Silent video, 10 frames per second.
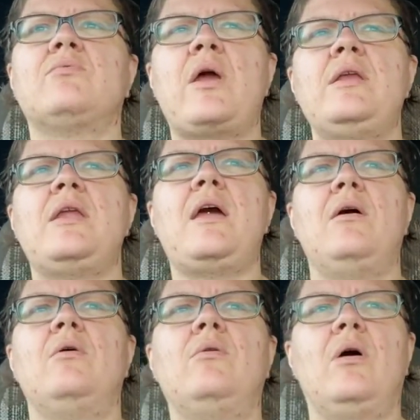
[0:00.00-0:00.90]
right
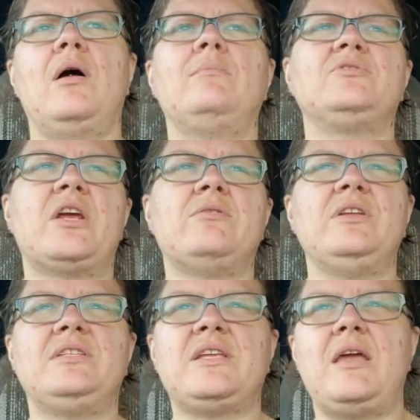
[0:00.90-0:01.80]
now I'm
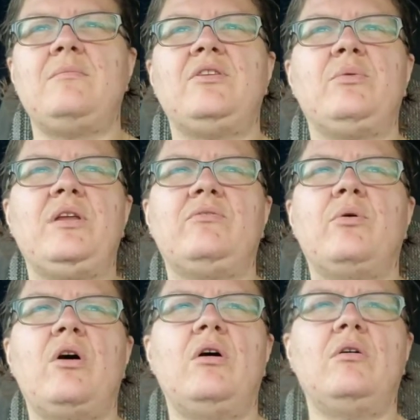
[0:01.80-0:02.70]
generally staying between
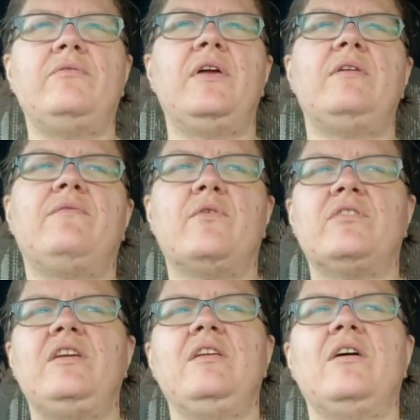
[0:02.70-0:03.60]
12 and
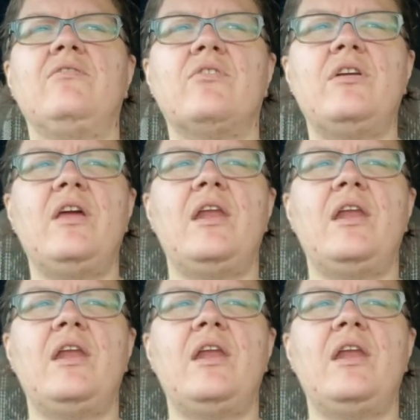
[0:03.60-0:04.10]
1,400,